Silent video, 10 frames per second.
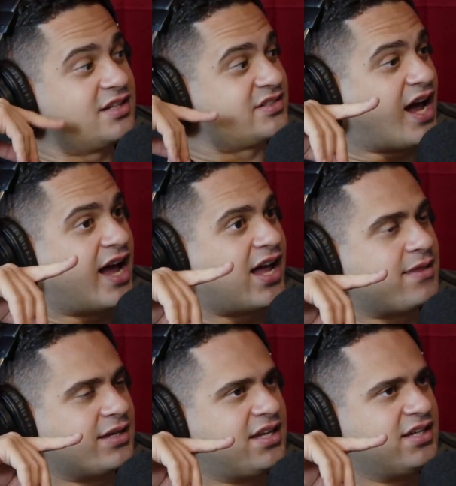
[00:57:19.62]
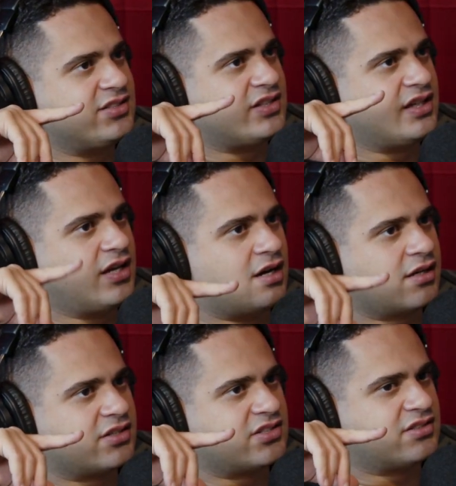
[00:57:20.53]
on this guy. I think he's the
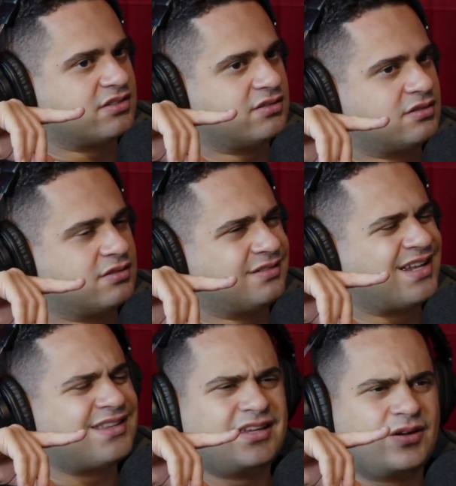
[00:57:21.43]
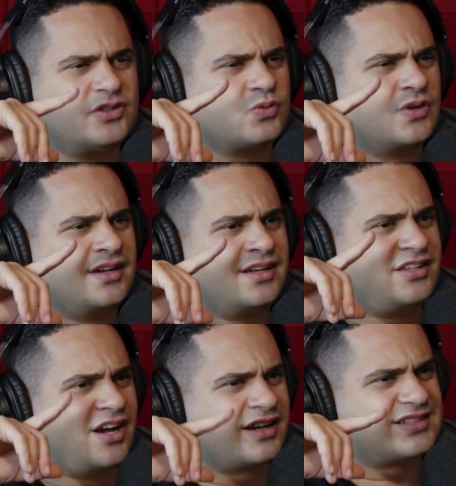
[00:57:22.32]
youngest. He's
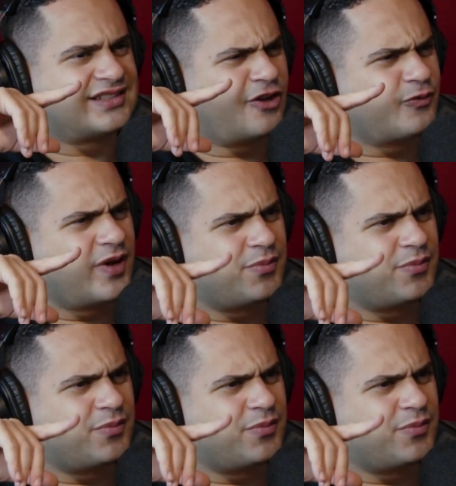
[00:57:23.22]
youngest self-made